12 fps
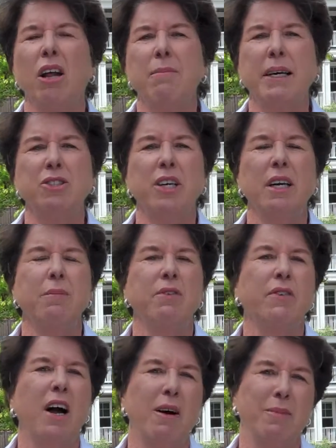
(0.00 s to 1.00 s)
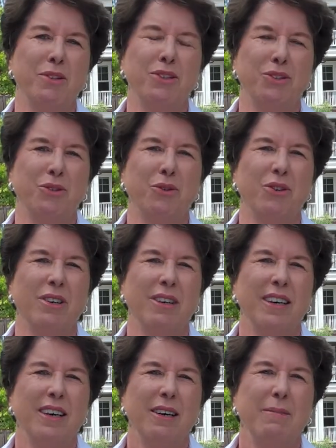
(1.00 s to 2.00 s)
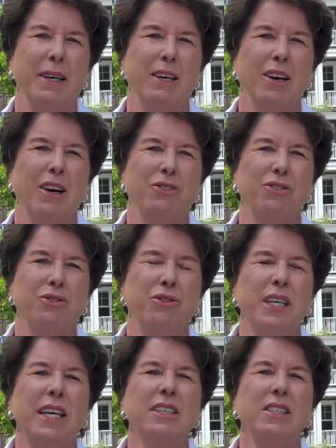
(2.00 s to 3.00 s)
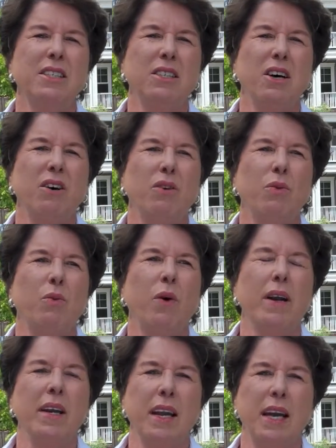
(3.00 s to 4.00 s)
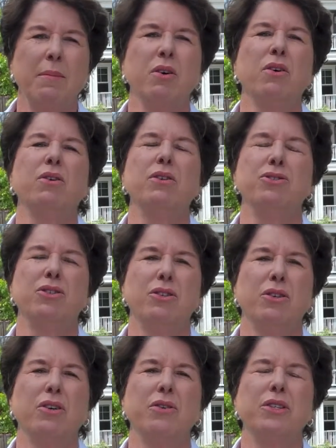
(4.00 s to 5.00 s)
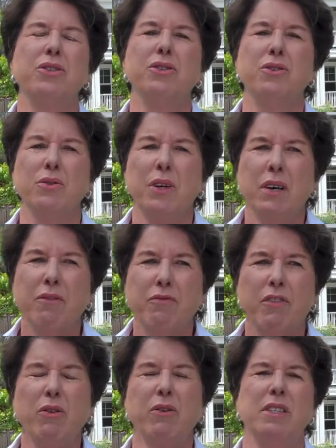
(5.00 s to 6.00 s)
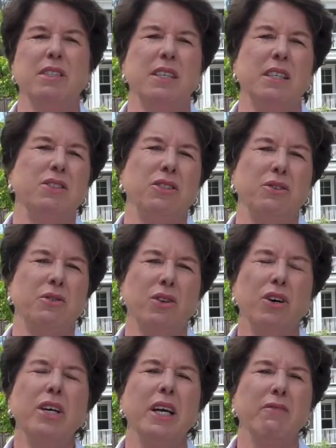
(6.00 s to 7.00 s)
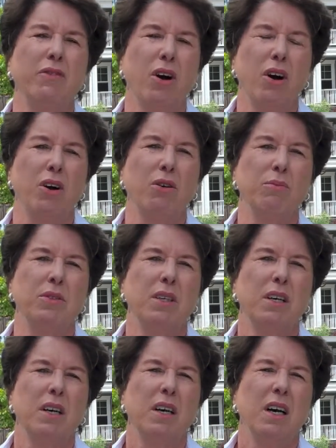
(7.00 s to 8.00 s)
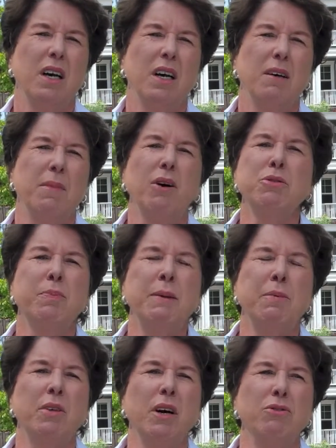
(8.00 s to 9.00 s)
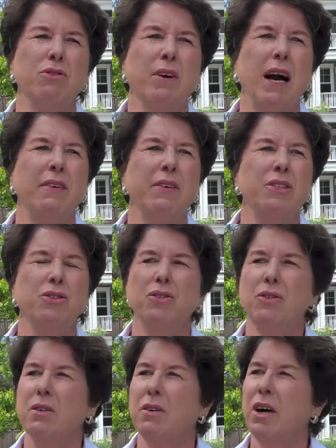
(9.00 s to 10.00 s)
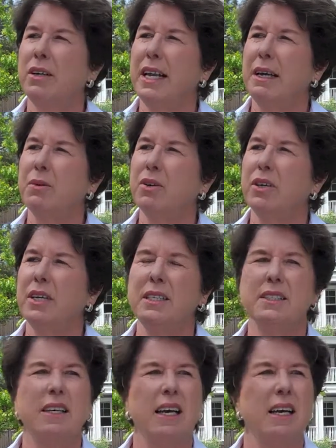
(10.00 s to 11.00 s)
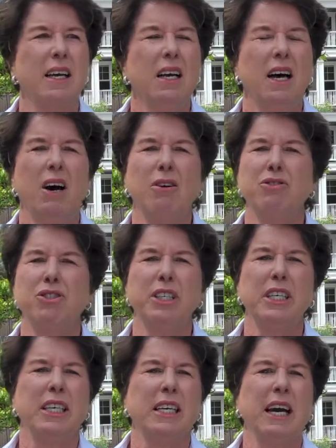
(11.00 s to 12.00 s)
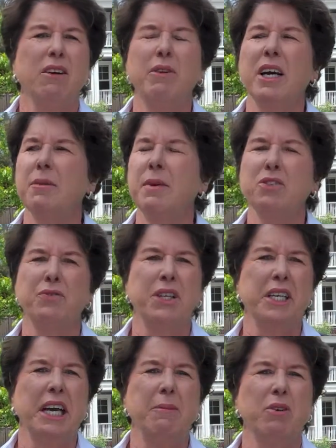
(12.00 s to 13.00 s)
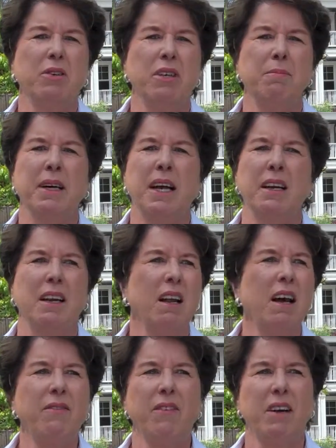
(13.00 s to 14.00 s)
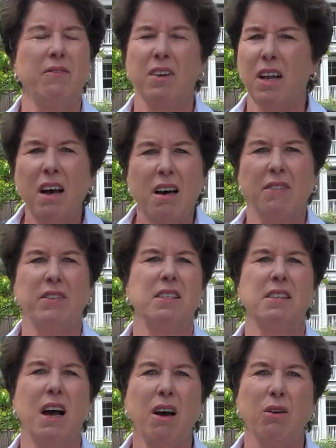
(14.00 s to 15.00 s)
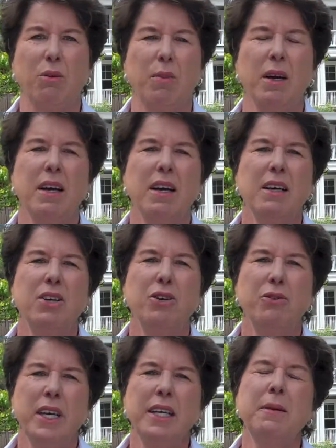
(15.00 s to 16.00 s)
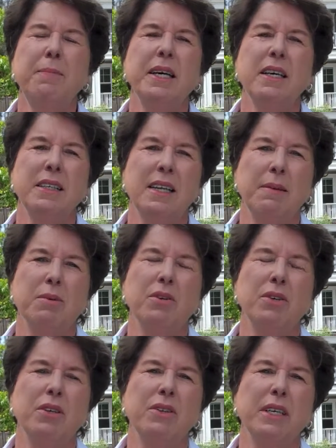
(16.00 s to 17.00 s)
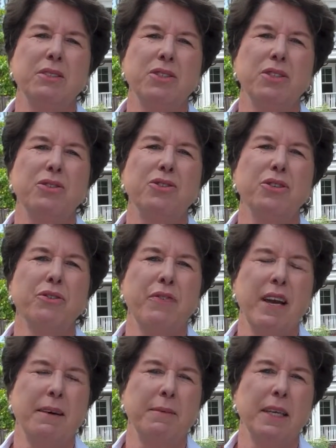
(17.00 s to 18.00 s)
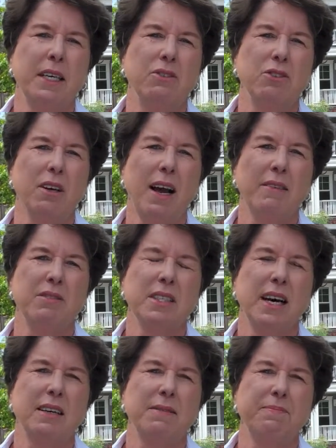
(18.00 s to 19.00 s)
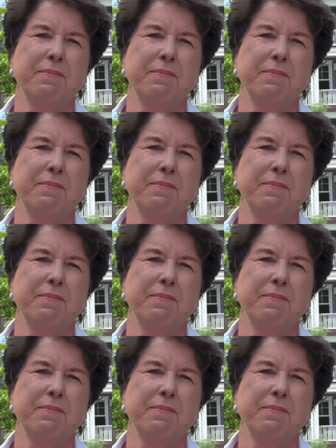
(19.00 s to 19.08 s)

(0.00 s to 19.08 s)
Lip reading: it my Chamber of Commerce tour because you need to know what neighborhood you're going to focus into looking for homes. Most people don't drive into a neighborhood and say, oh gee, I don't care much for the neighborhood, but I love, love, love this home. You need to pick a neighborhood that suits your family and your lifestyle.